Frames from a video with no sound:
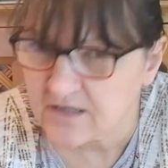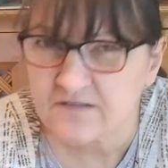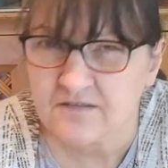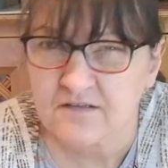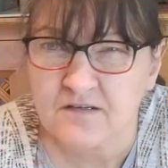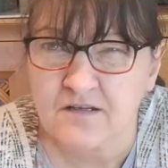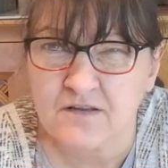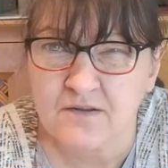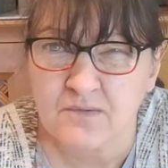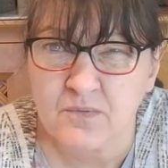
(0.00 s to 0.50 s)

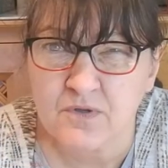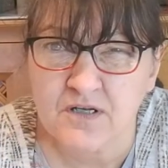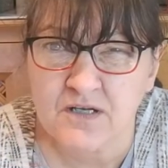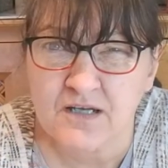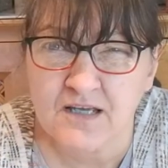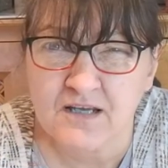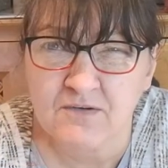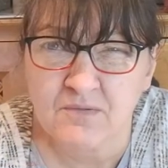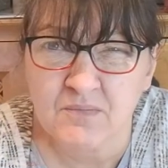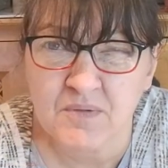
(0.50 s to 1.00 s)
another one I
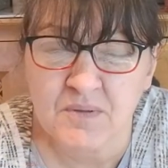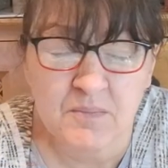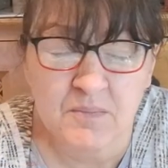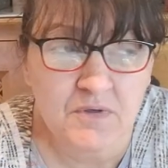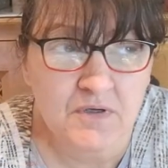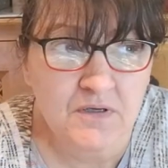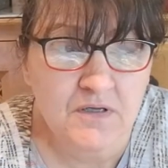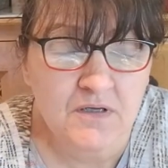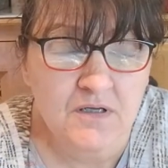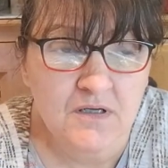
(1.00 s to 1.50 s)
can't remember
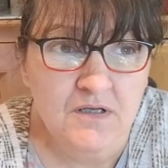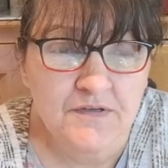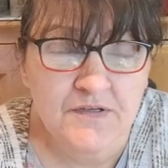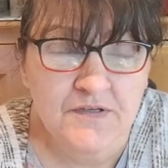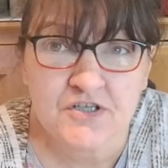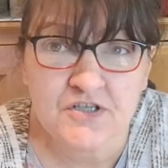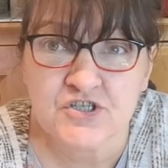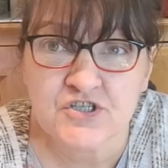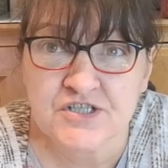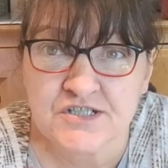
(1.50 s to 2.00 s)

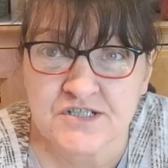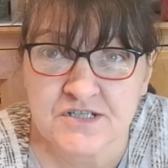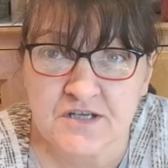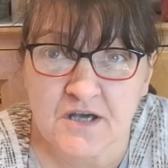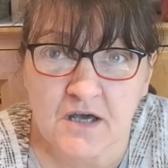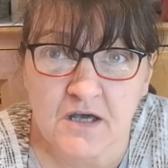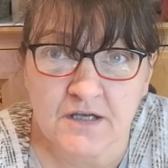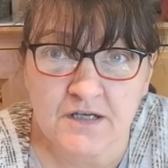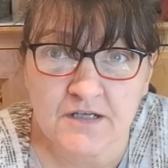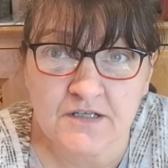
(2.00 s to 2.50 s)
that she's
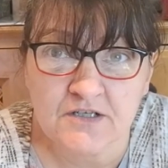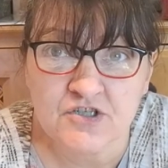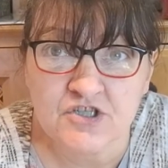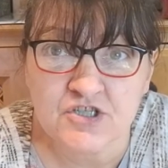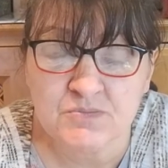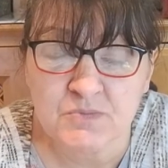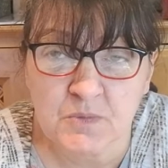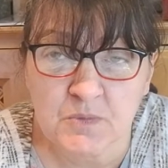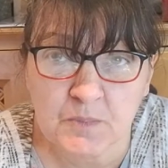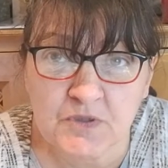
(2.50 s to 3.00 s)
dyed, and she's
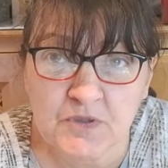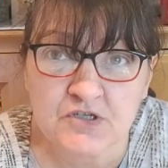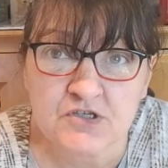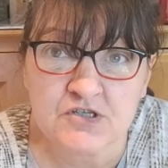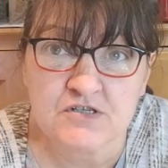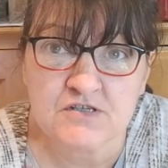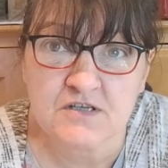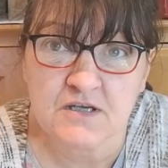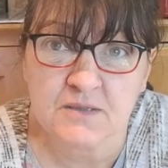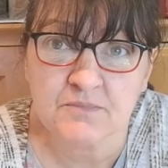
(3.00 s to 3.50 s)
put
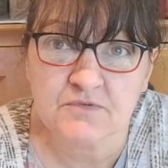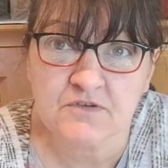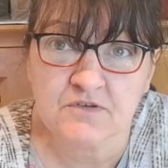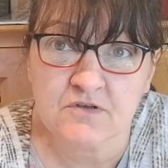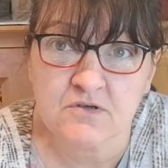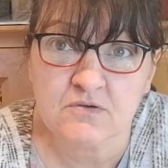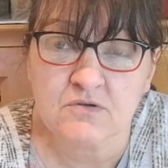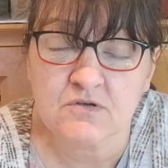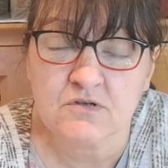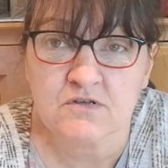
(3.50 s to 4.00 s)
pictures up so
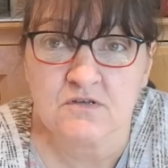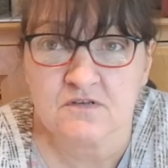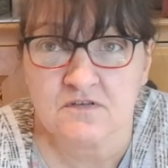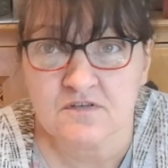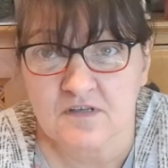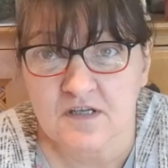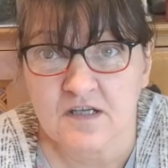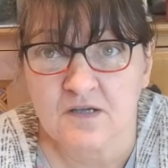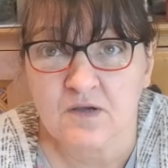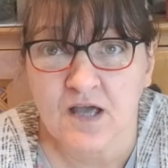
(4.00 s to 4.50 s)
you can
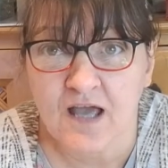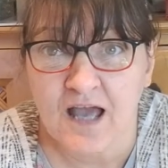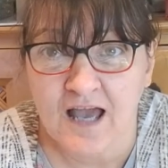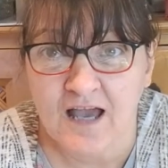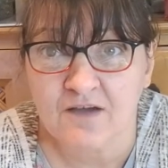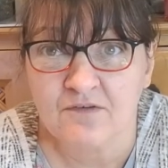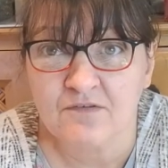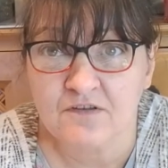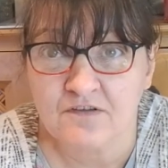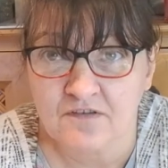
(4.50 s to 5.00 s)
see
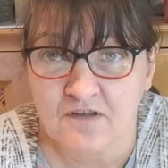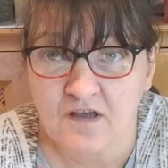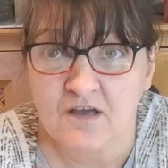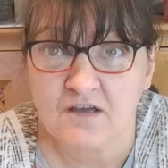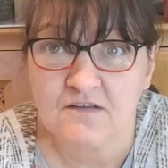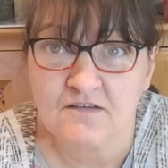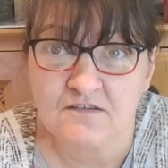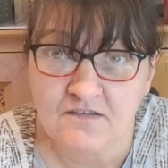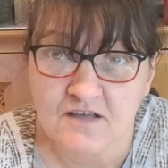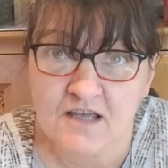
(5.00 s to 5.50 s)
how the dye
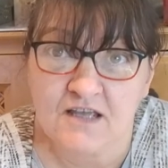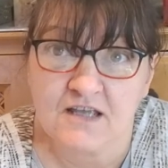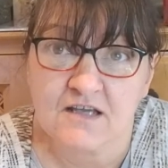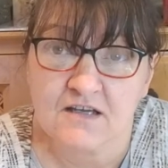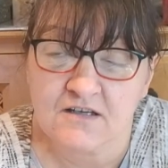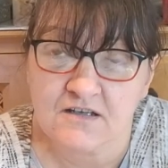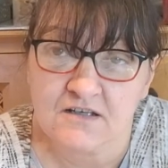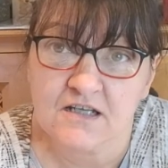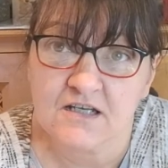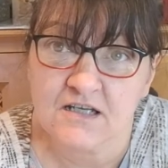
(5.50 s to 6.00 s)
is
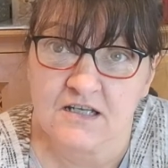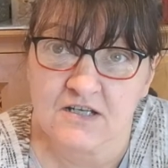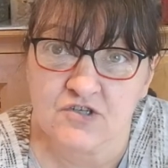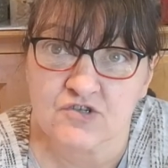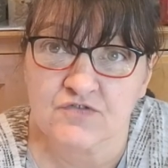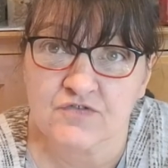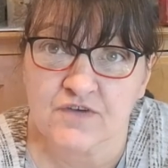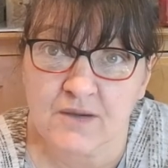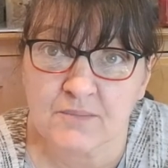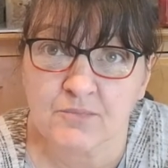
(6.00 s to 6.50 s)
taken in each
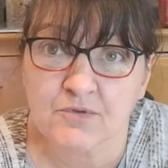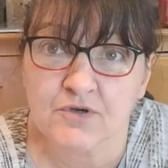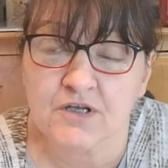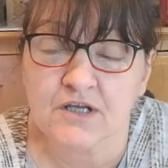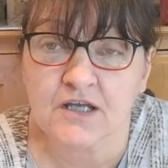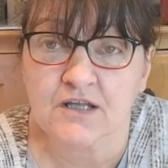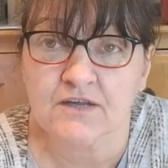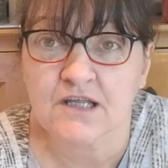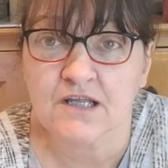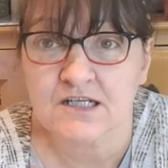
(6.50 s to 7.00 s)
fabric
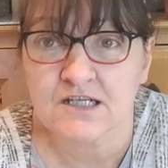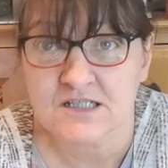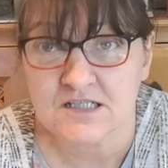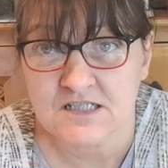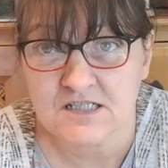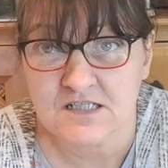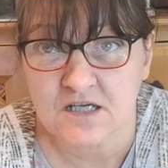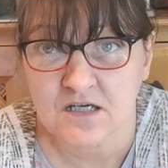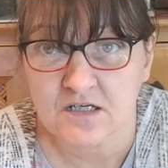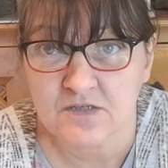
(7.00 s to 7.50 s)
and then
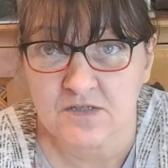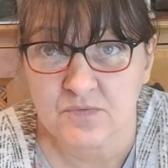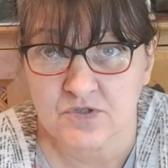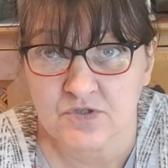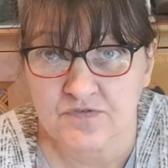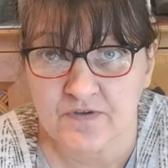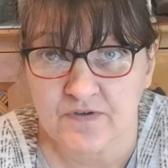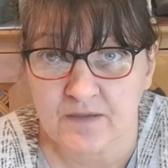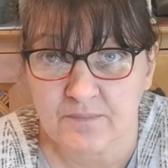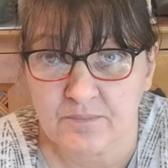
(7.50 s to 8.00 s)
decide which
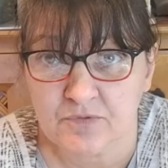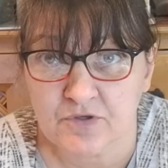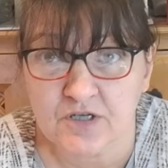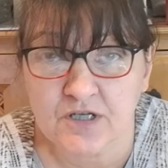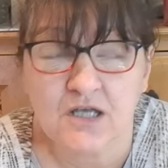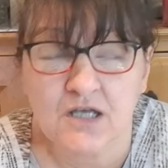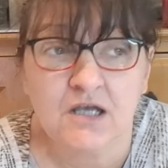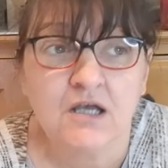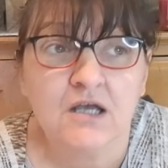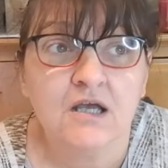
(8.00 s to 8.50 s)
fabric.
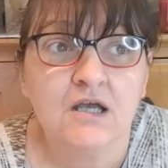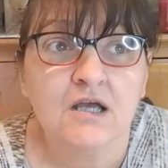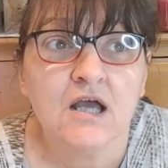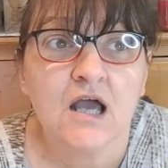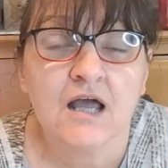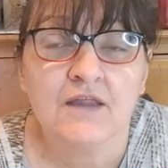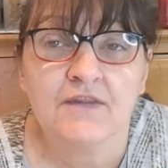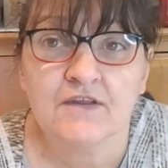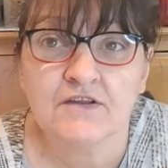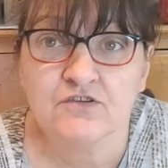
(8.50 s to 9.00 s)

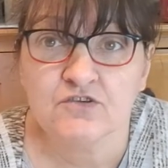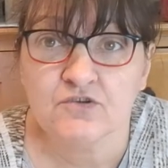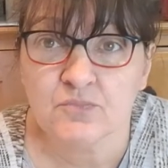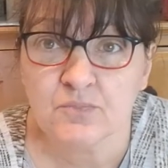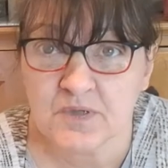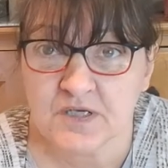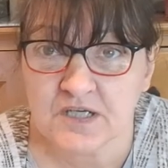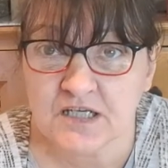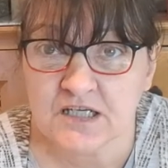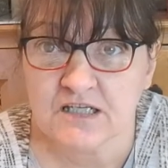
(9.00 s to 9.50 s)
And they do
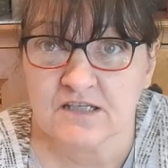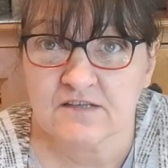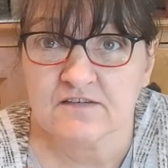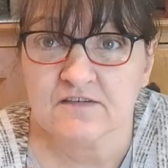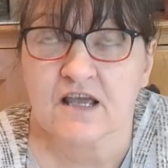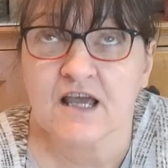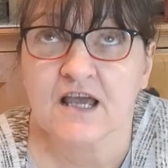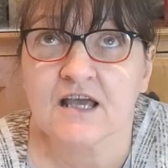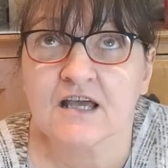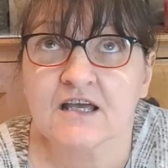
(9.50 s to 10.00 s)
beads
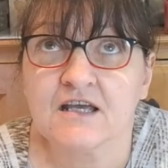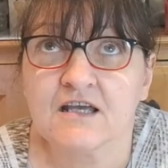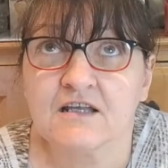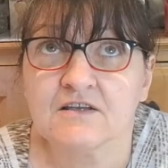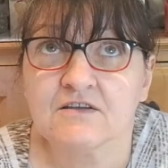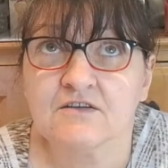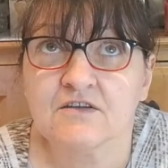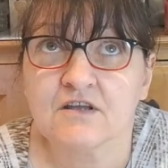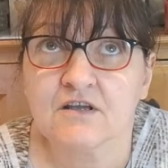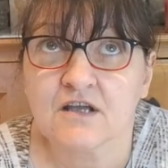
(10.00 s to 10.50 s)
and
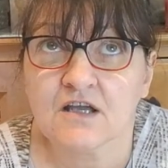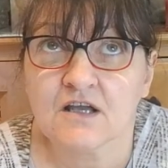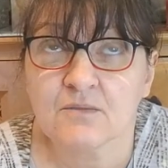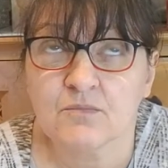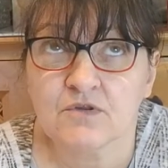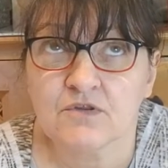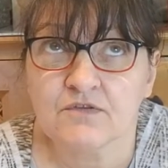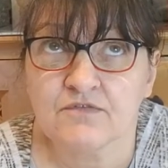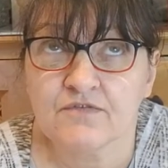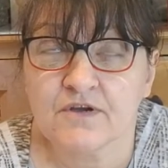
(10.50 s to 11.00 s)
that come
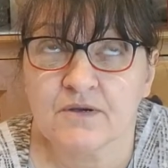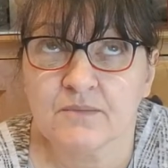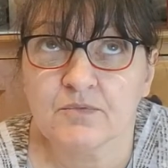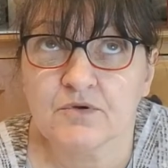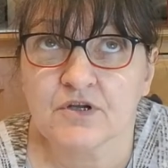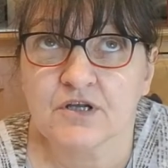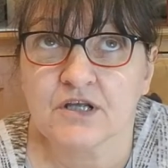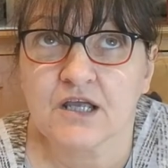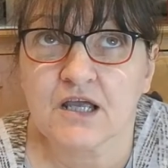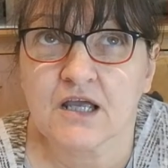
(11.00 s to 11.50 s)
with the
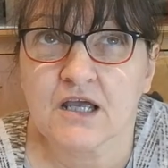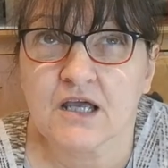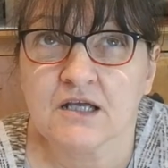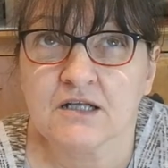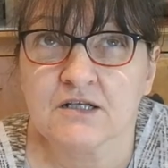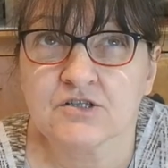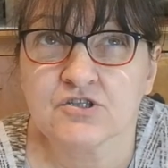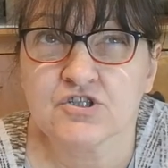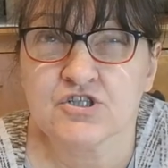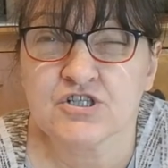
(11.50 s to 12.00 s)
fabric,
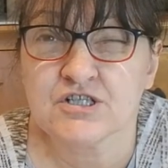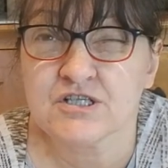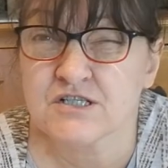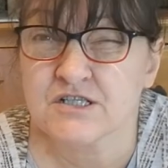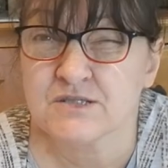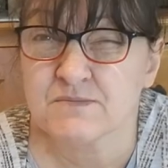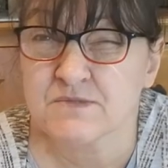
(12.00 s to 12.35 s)
and she does some